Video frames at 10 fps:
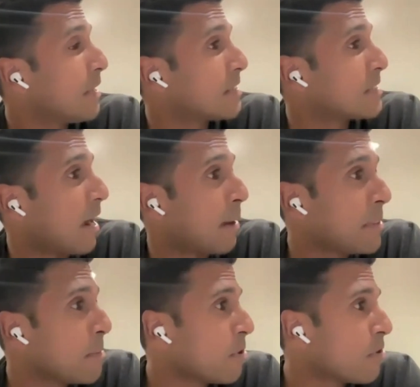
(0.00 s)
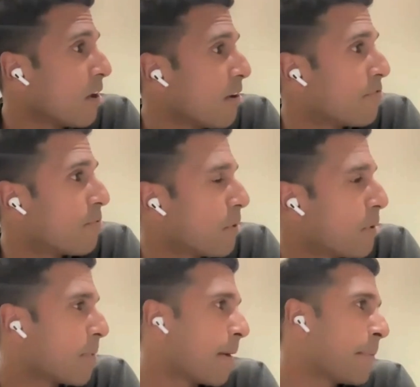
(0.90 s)
is I'm in the middle of
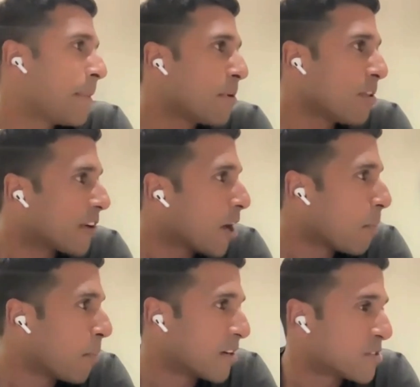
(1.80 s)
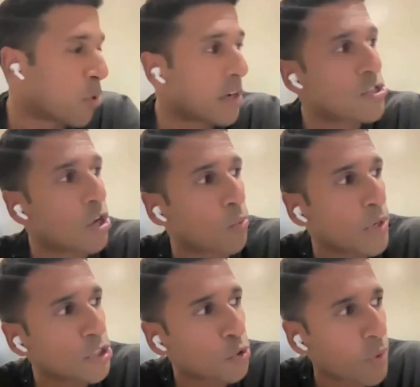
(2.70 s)
a couple books. One is
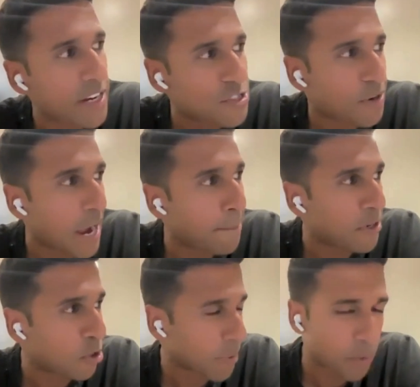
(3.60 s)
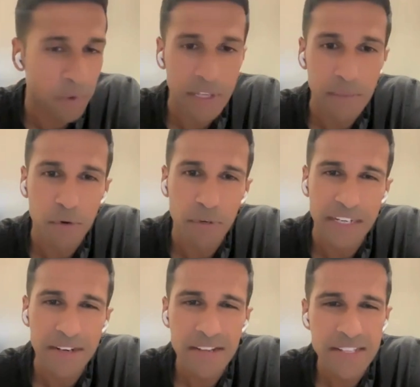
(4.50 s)
called Richer, Wiser, Happier by William
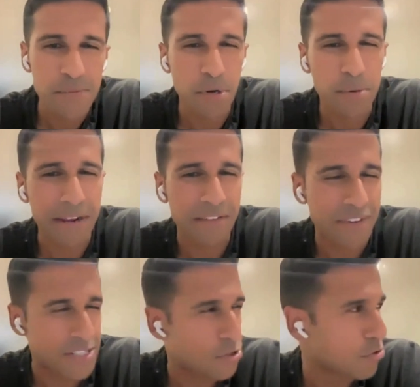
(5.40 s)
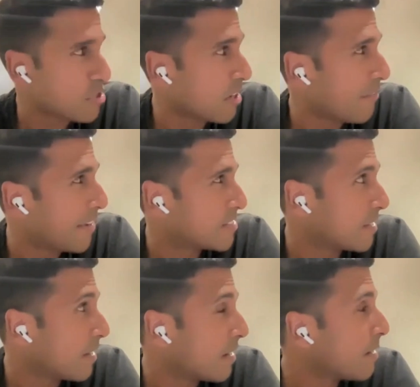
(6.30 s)
Green. It's a book about investors and
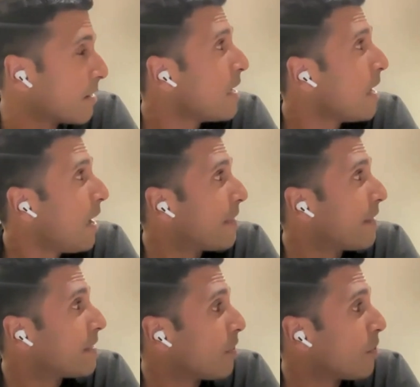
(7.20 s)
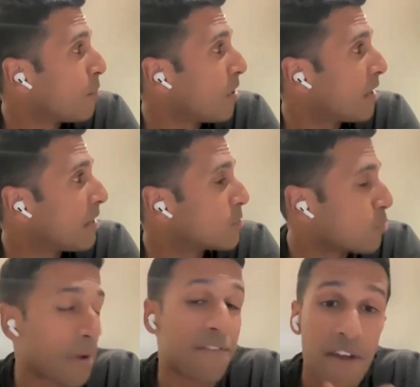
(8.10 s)
investing. And then the other book
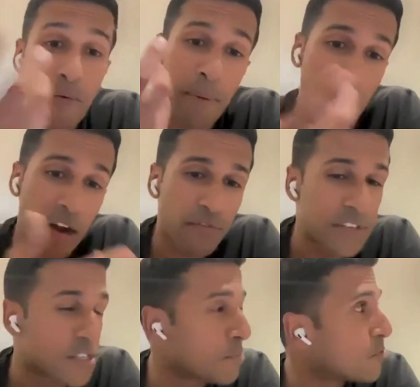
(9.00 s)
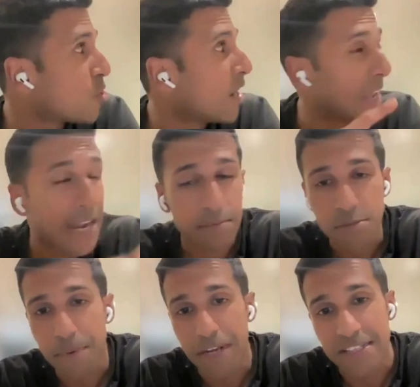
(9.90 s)
is one of my favorite biographies, John
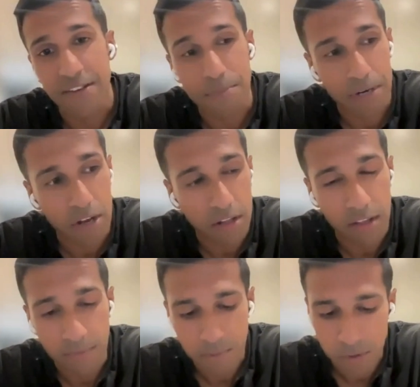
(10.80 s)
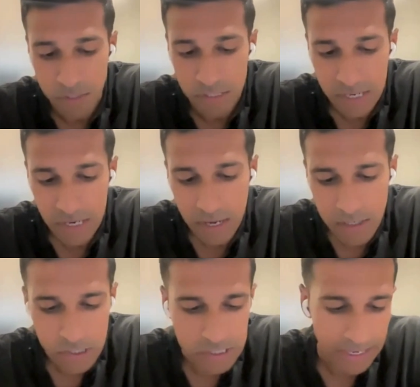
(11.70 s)
Adams by David McCullough, who's
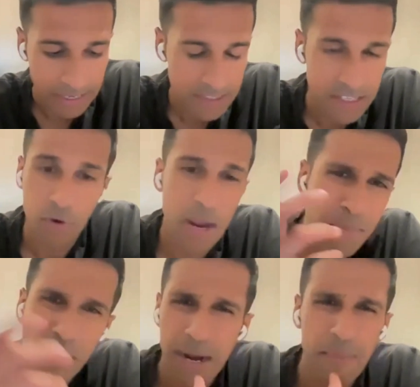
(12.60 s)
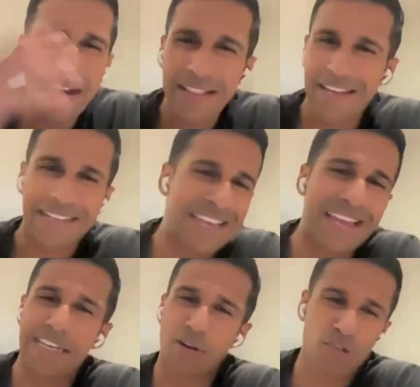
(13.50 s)
just like, it's a great book. I read it like
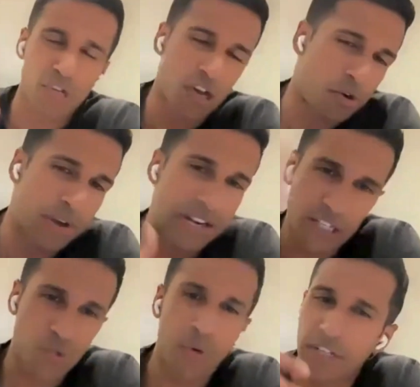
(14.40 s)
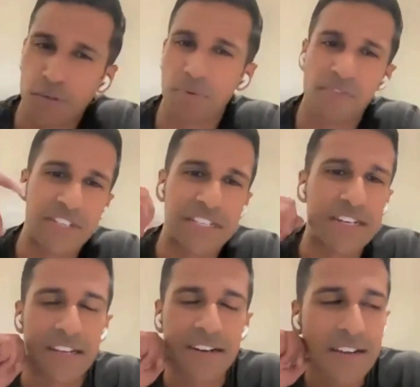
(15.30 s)
10 years ago and I just wanted to
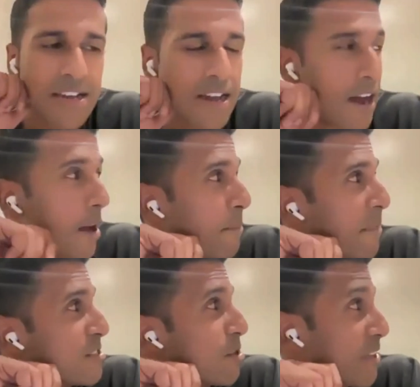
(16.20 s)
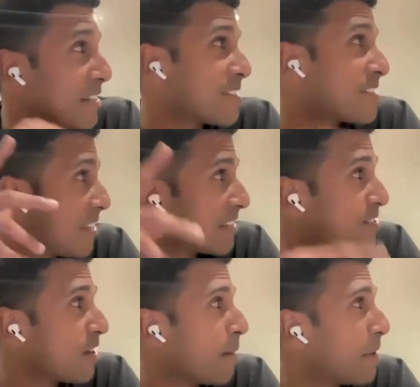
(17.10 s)
revisit it. And so
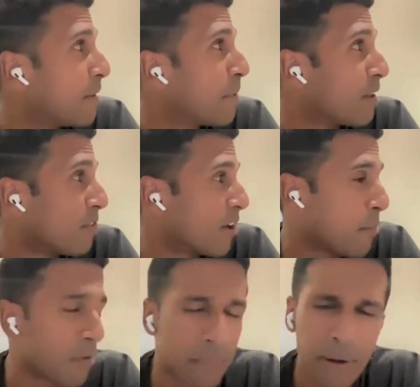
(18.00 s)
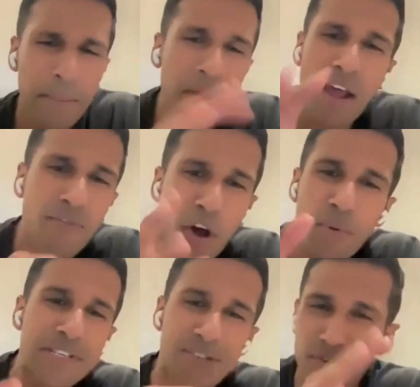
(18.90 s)
that's I'm in the middle of a couple of them, but I'm kind of
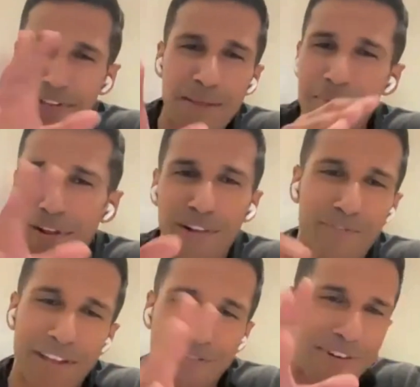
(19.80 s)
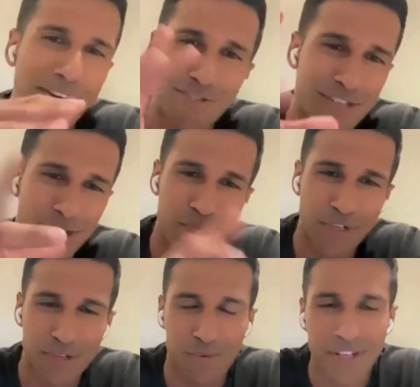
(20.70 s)
always sort of in the middle of like 5 or 6
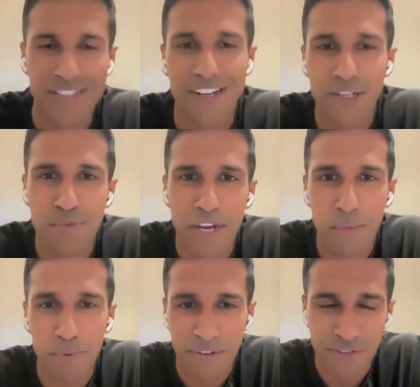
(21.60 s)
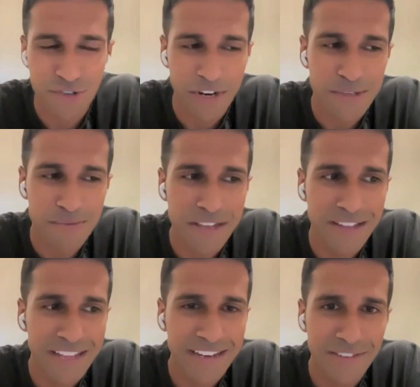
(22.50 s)
books at once, and I'll just pick up whatever strikes
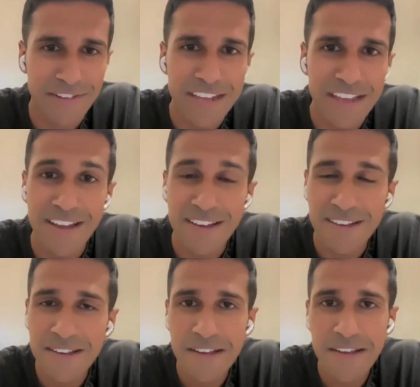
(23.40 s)
me on that given day.